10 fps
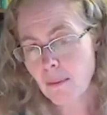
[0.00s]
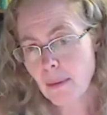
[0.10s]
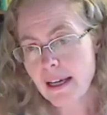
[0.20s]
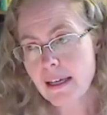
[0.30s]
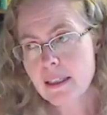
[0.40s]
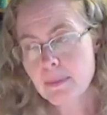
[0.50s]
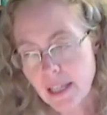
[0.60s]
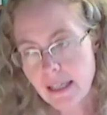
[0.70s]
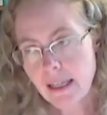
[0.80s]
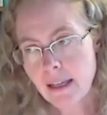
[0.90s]
by
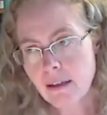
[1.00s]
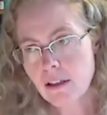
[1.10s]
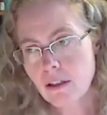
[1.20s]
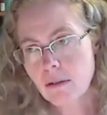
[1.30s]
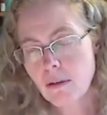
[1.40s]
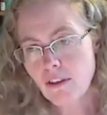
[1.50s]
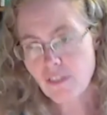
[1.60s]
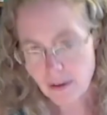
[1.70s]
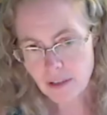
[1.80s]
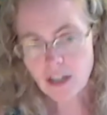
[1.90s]
explaining the
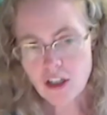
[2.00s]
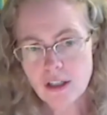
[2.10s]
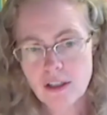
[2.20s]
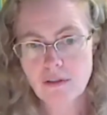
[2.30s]
foundations